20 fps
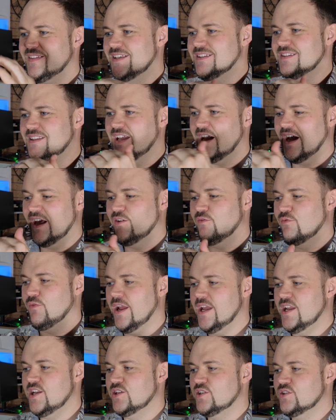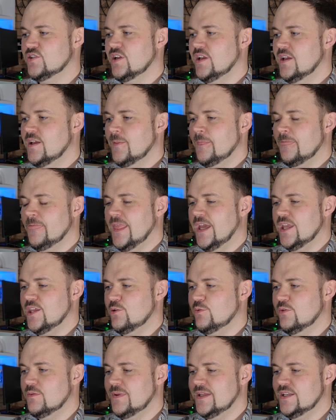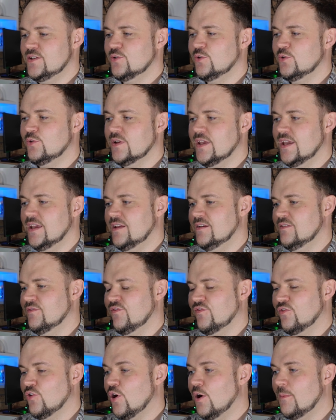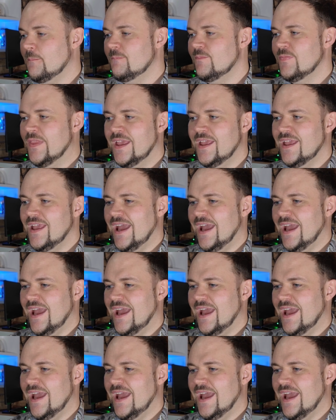So that's the kind of range that you would be talking from.